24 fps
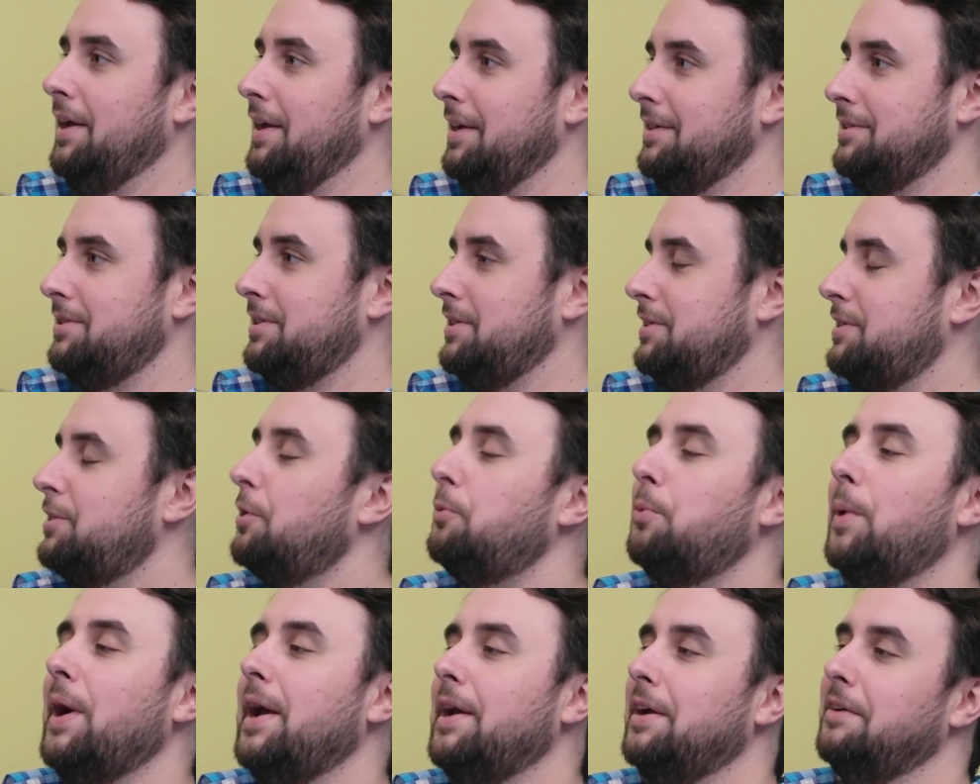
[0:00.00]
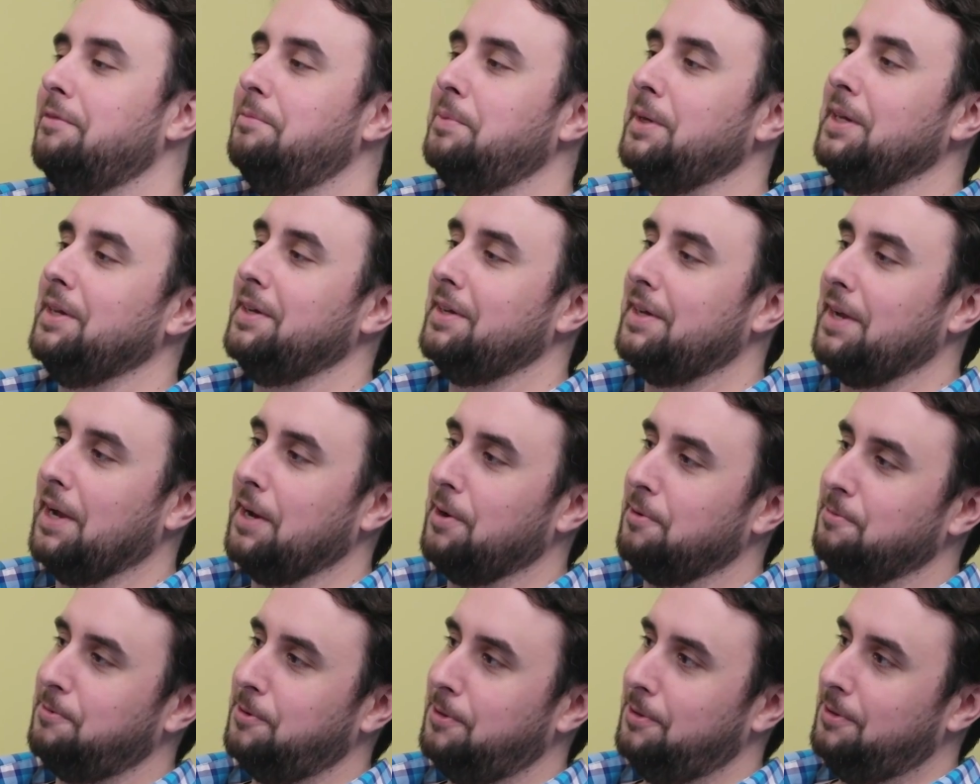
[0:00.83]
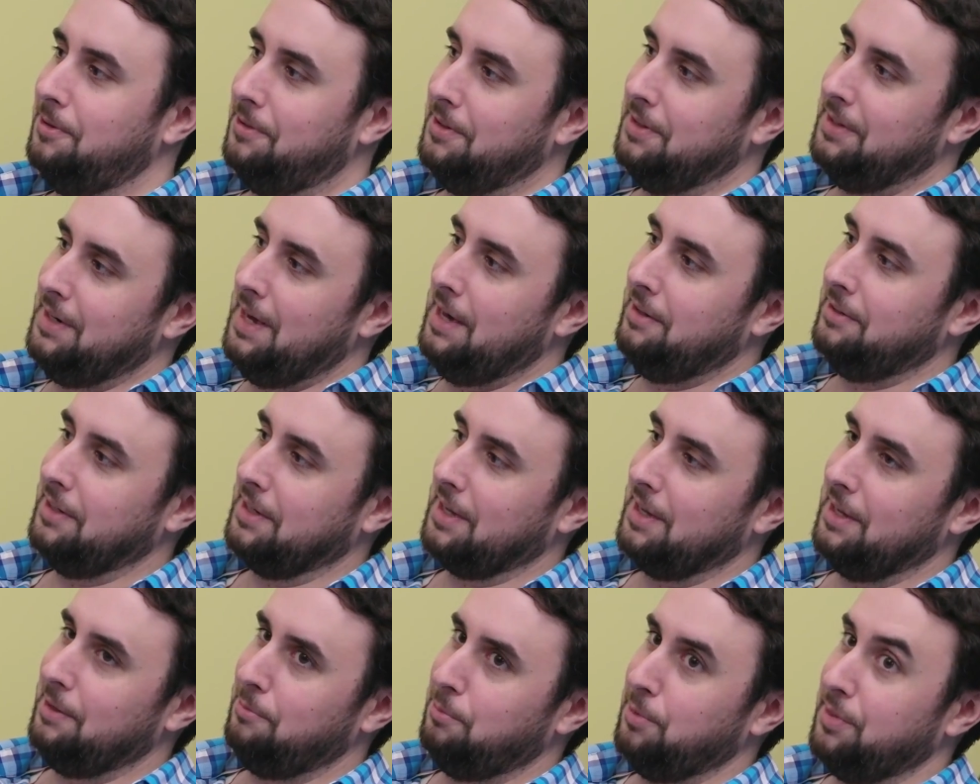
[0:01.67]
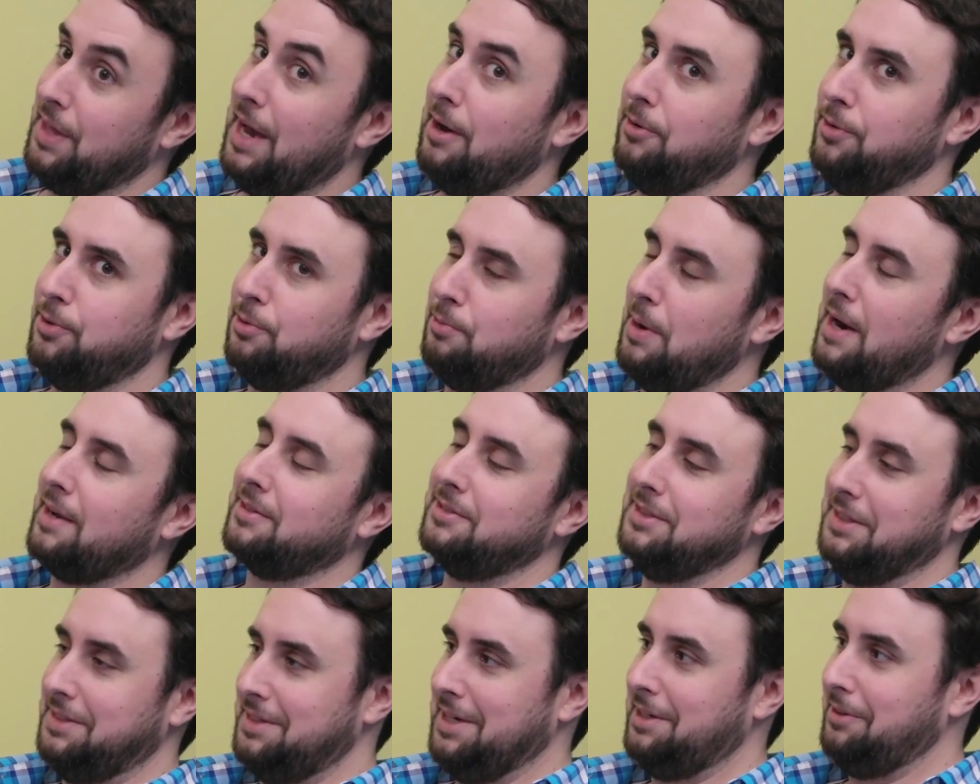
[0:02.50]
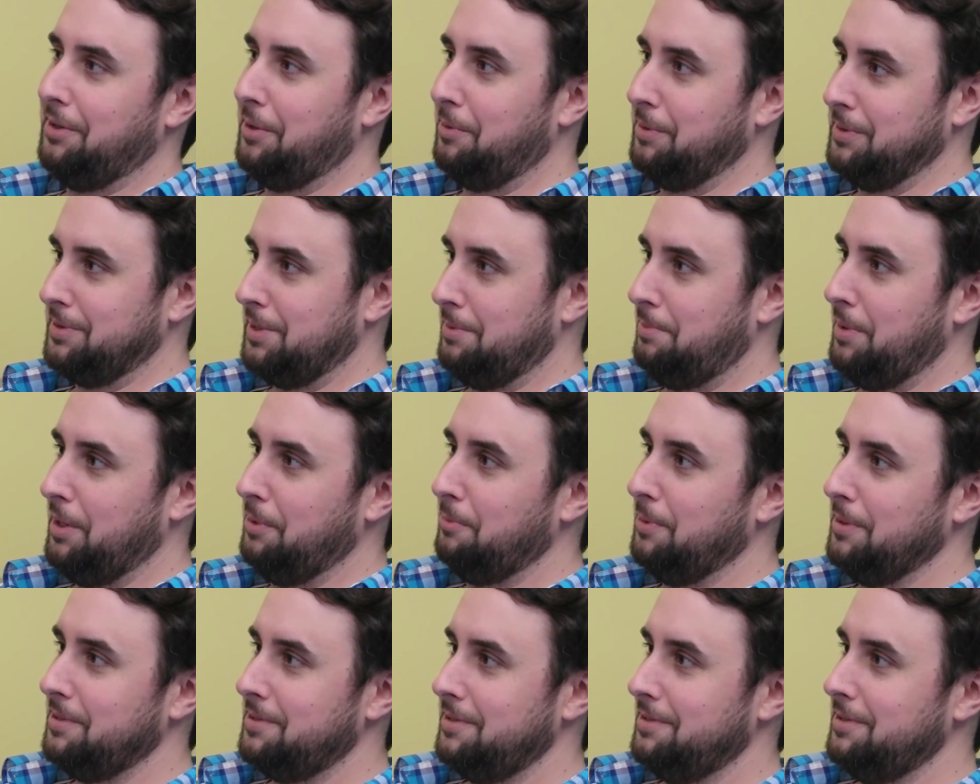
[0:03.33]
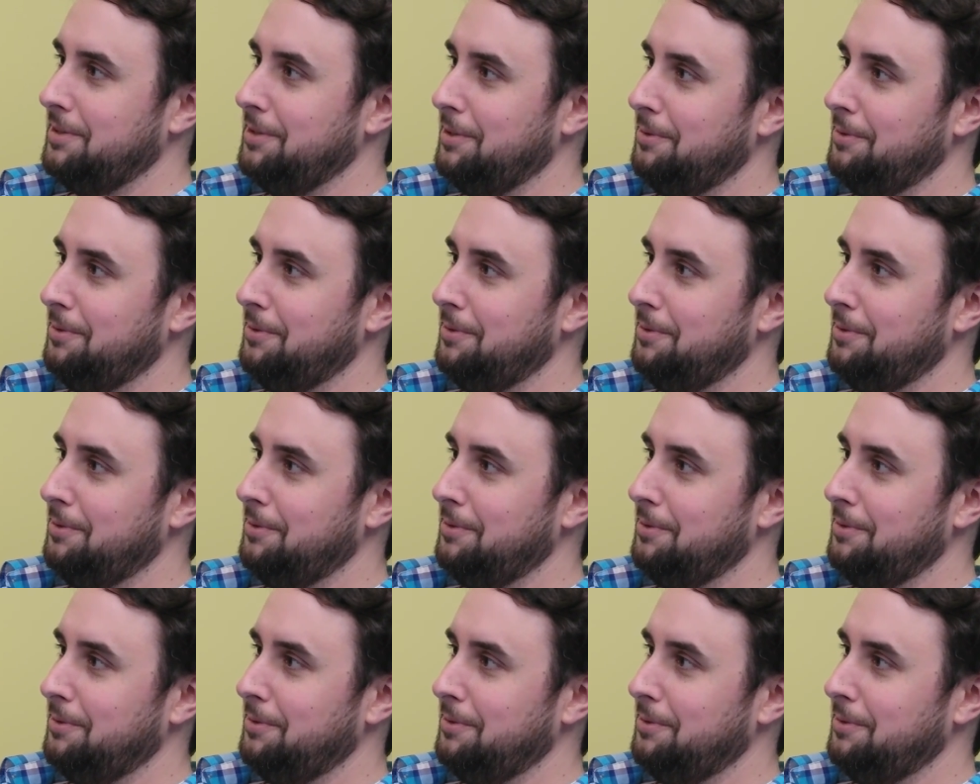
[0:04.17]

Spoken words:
It's just a way of being careful and elegant without directly telling somebody what to do.